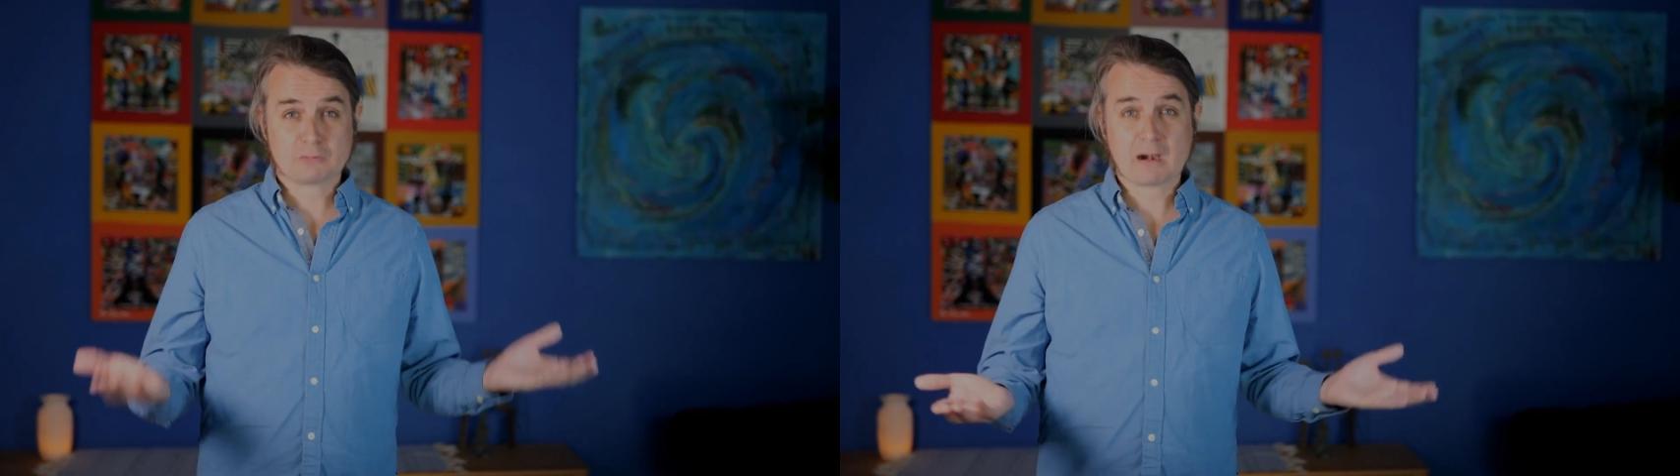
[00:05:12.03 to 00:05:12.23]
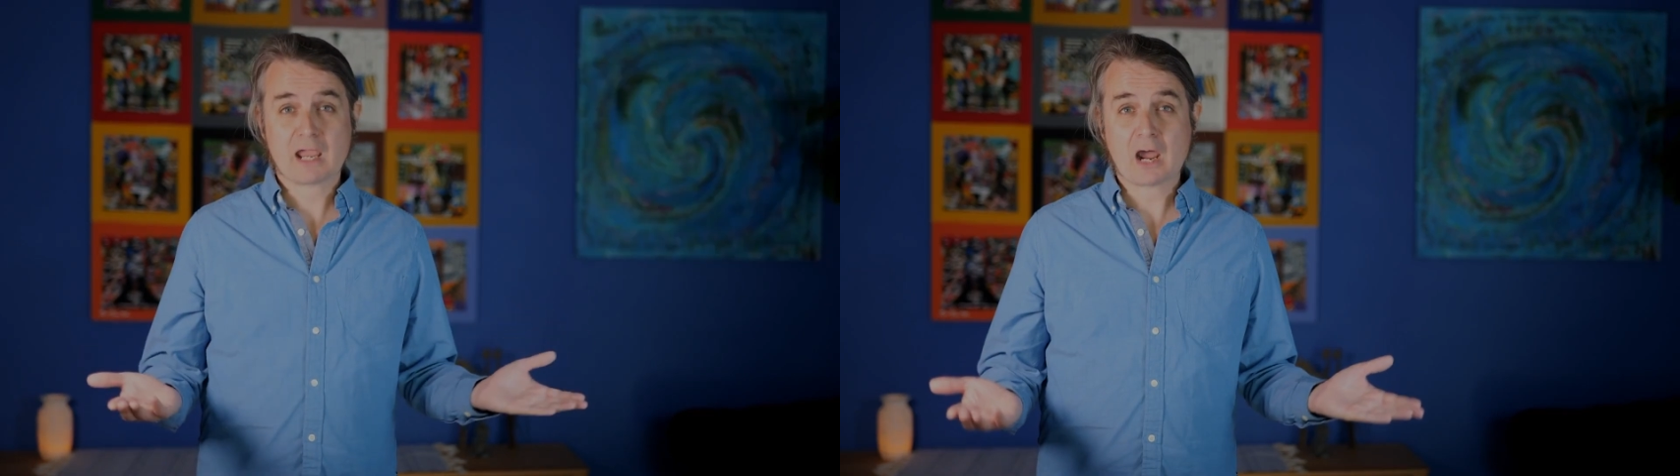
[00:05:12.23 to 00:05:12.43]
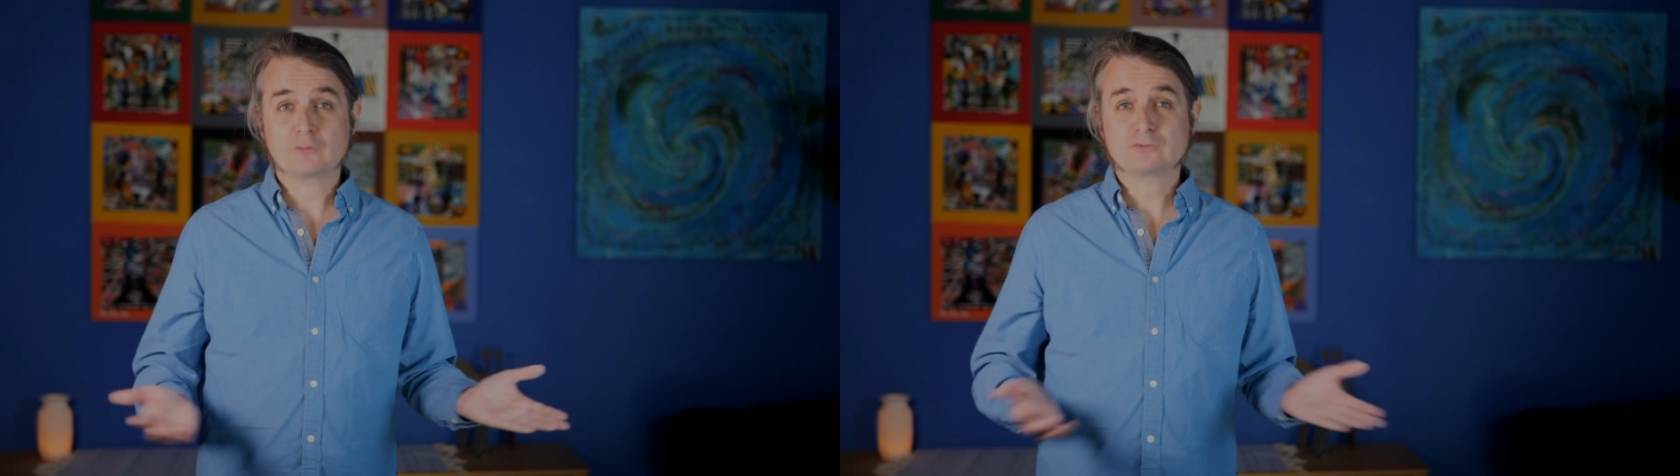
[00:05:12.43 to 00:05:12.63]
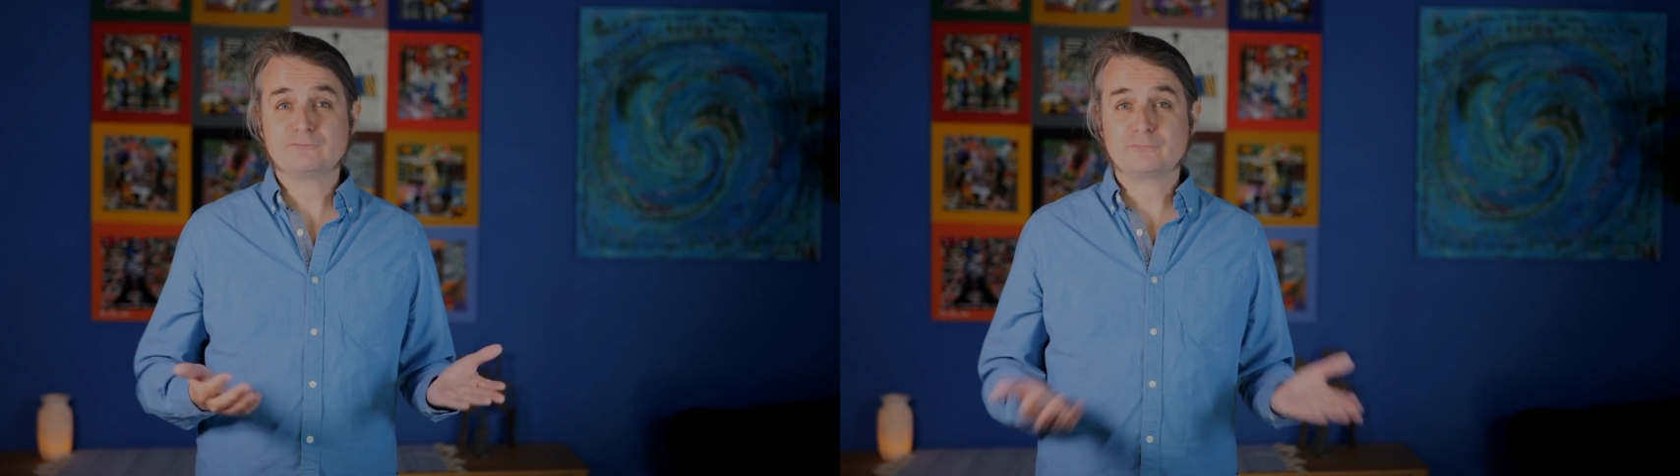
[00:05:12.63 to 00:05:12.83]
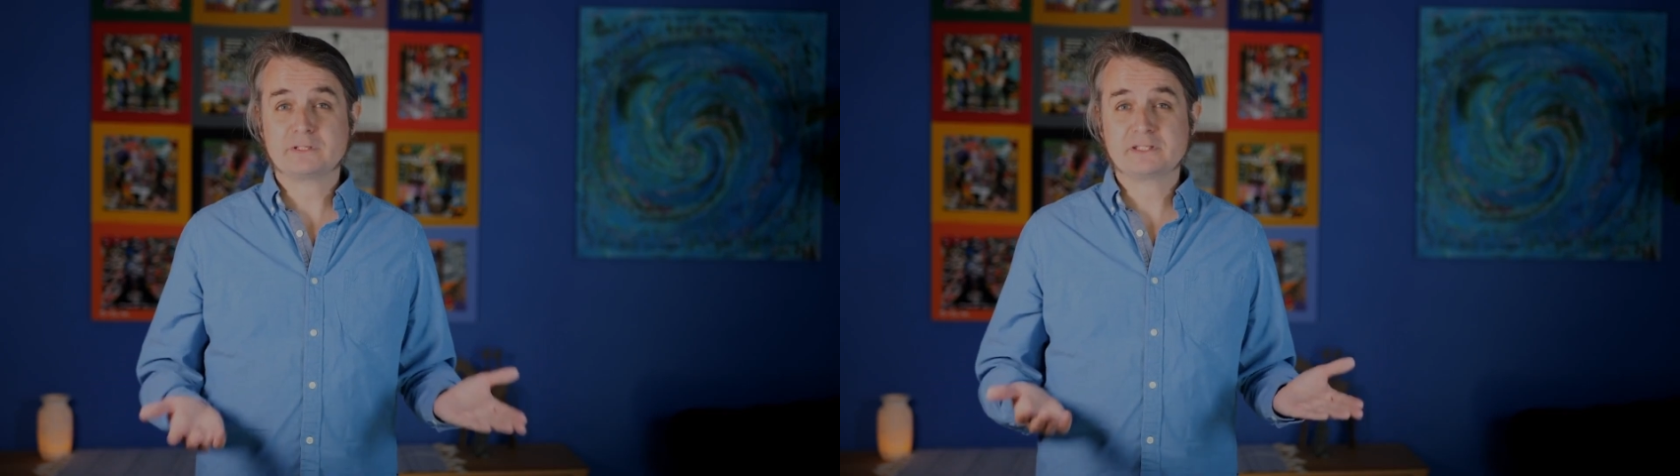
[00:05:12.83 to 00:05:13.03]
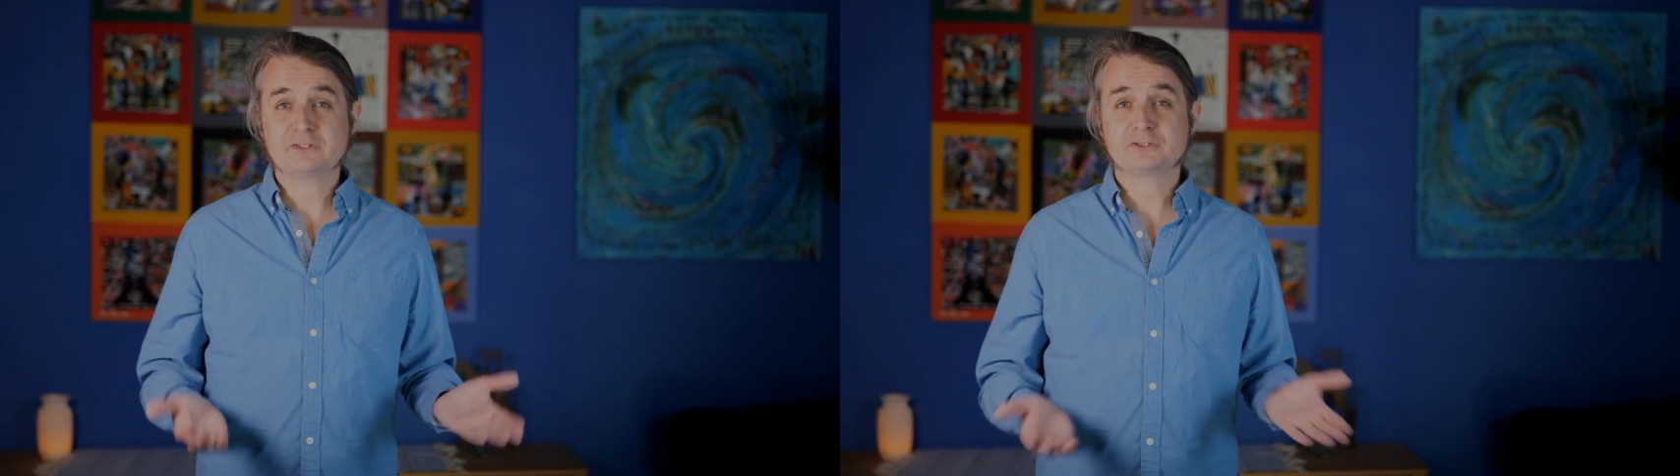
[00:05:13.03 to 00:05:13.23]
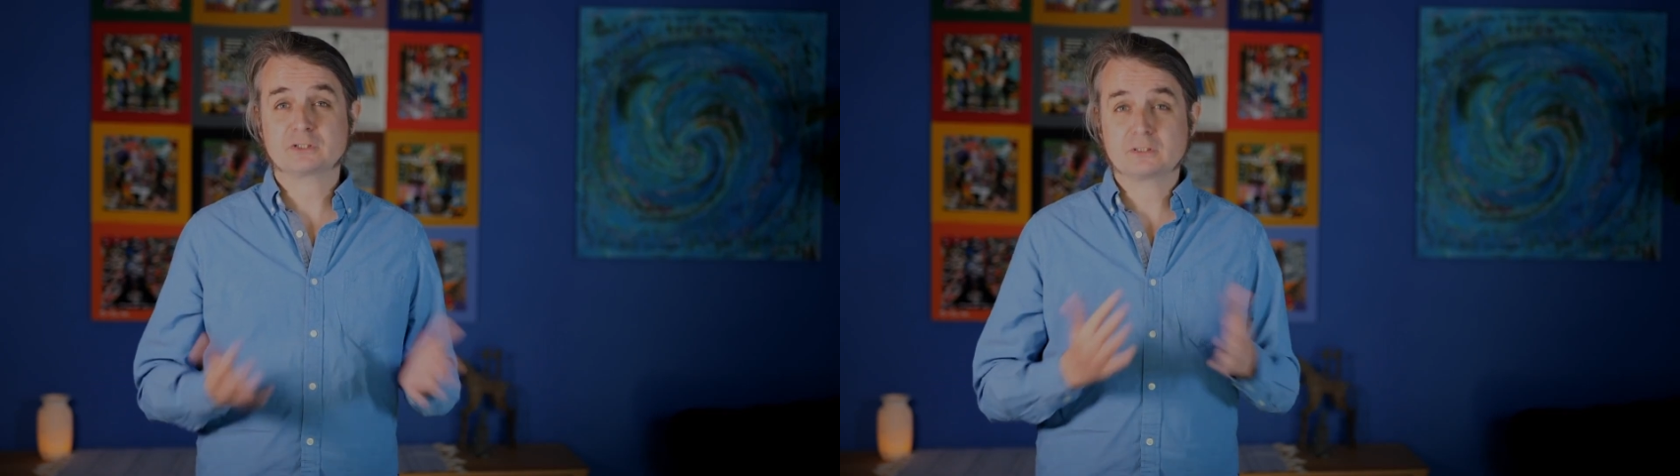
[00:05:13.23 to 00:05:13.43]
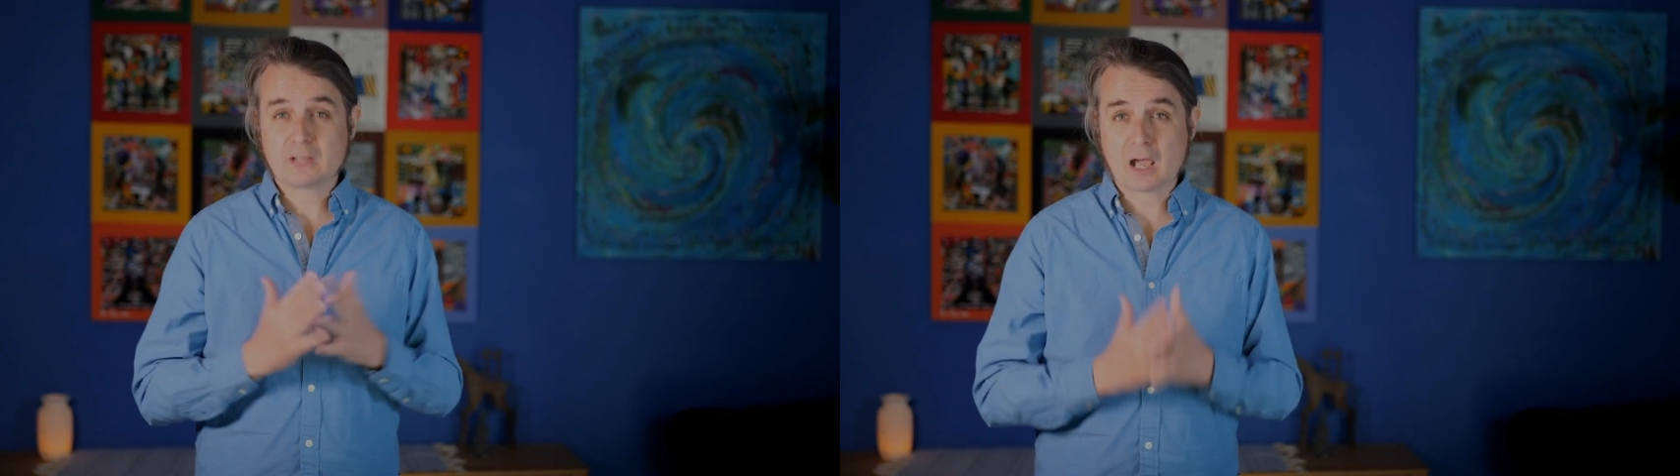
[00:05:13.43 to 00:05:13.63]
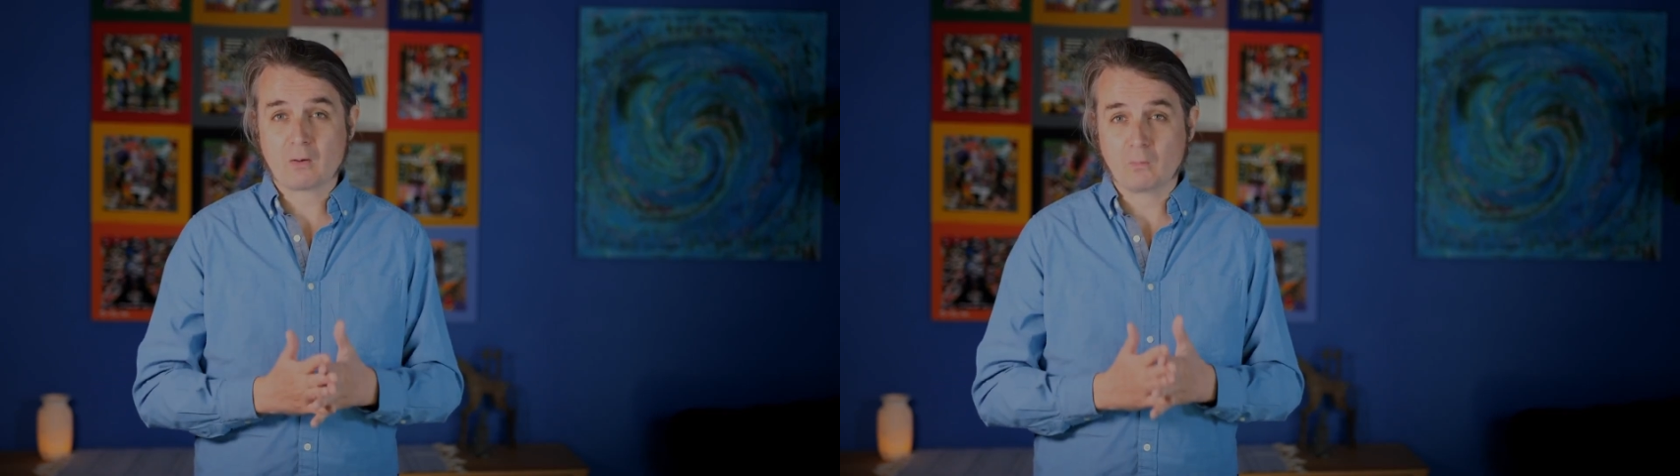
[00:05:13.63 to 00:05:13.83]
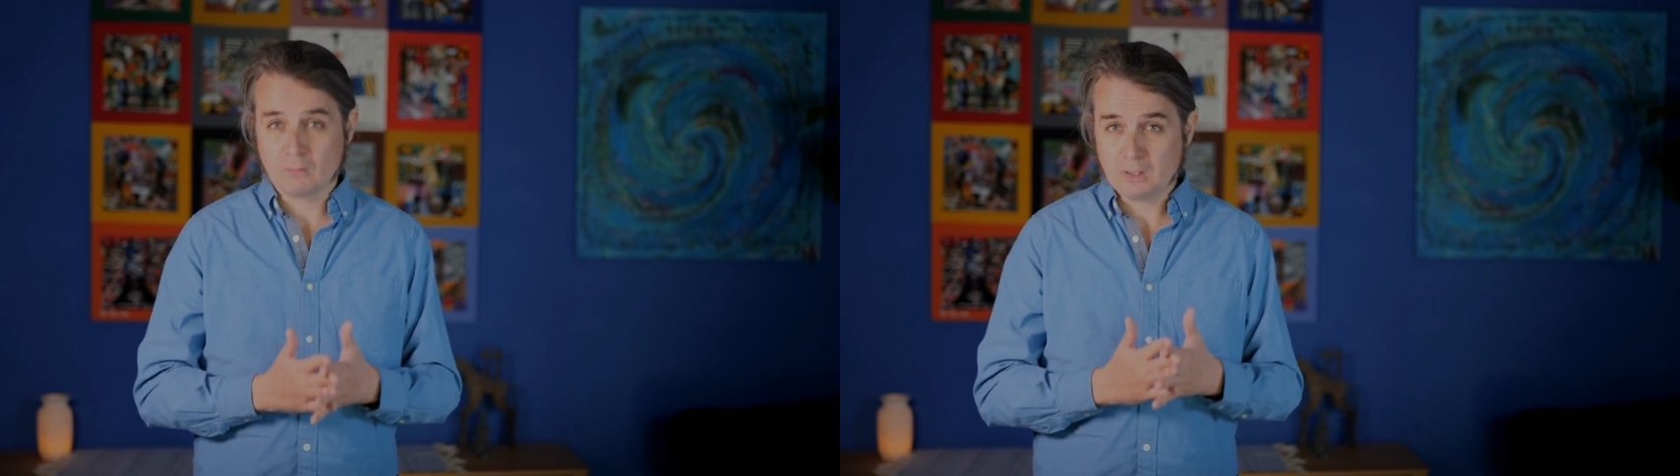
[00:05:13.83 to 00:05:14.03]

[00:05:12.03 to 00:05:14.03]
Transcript: Try out the free edition now.